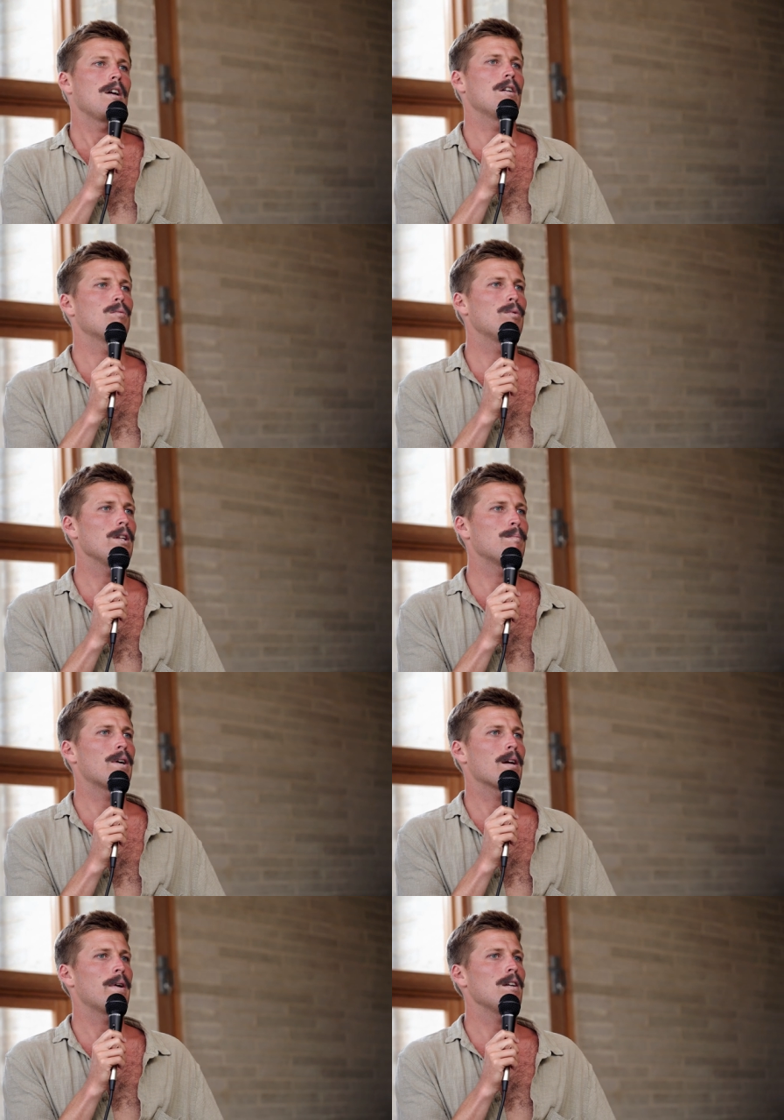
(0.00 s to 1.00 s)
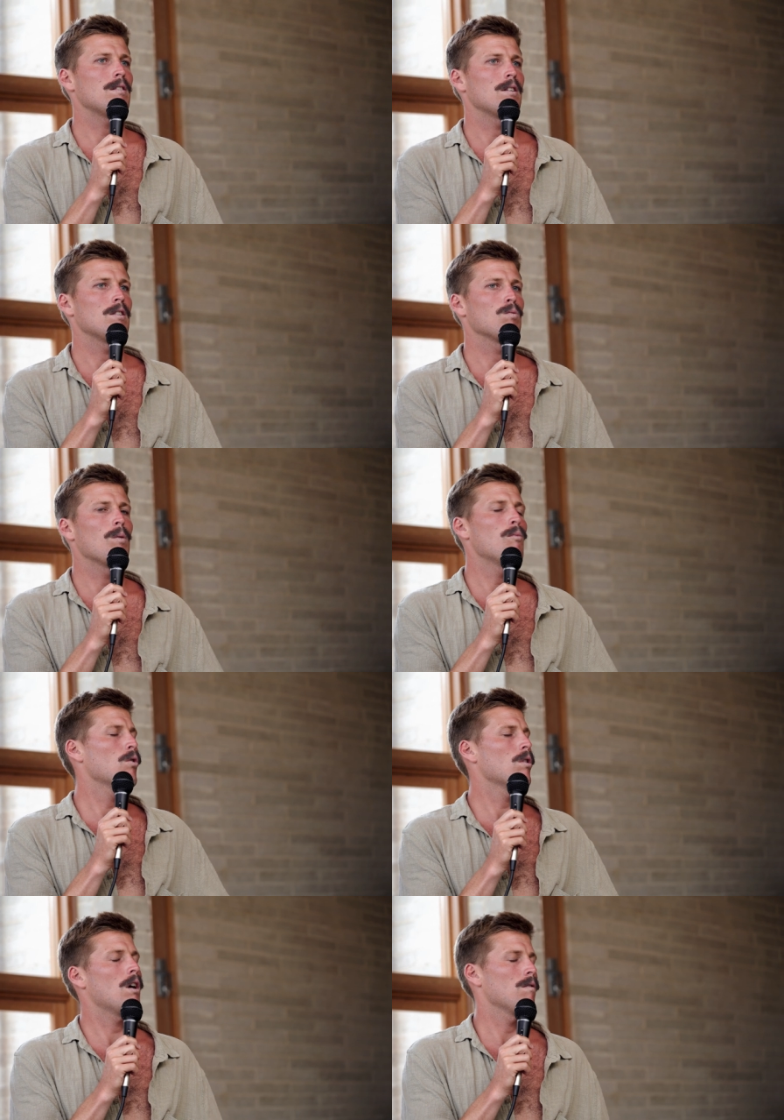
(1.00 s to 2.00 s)
in a really pragmatic sense, what
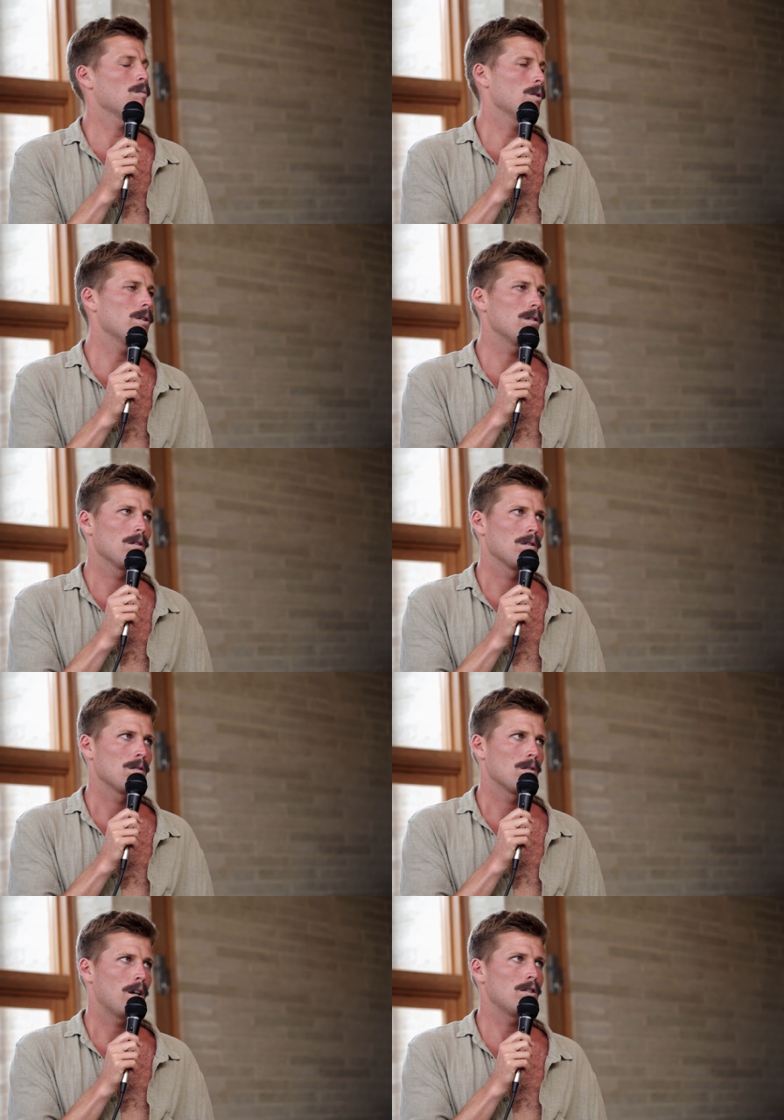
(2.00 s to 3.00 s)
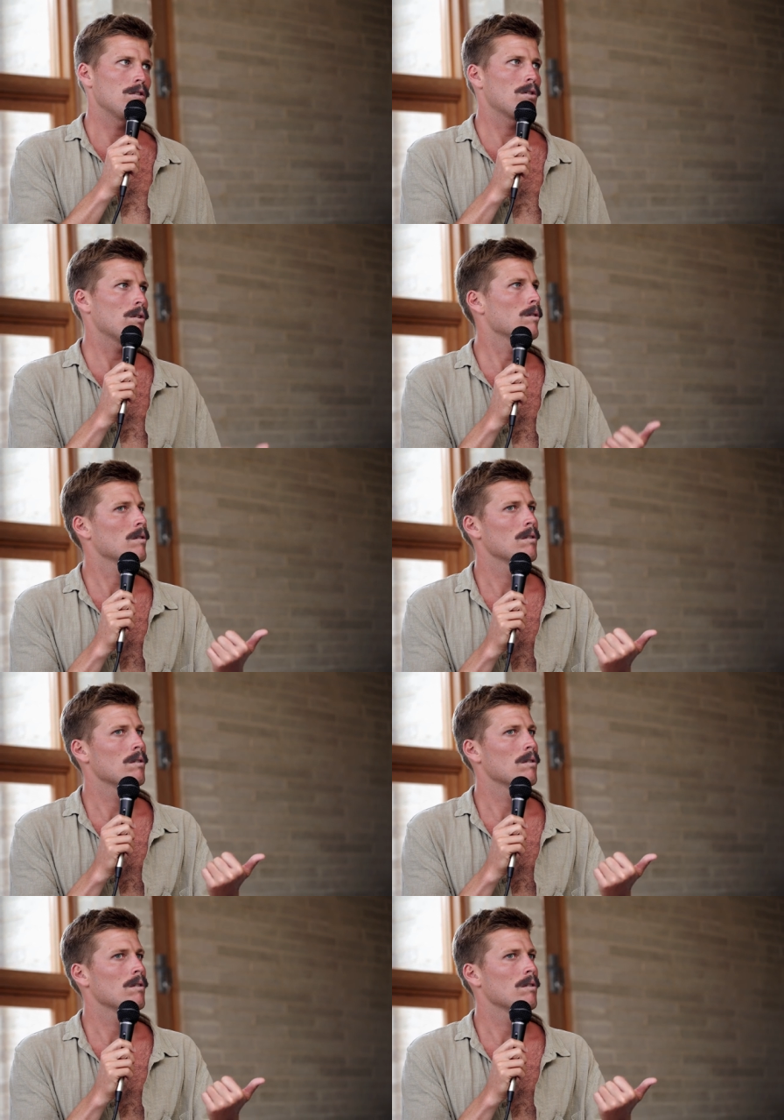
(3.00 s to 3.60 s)
more could I have wanted? As in, so,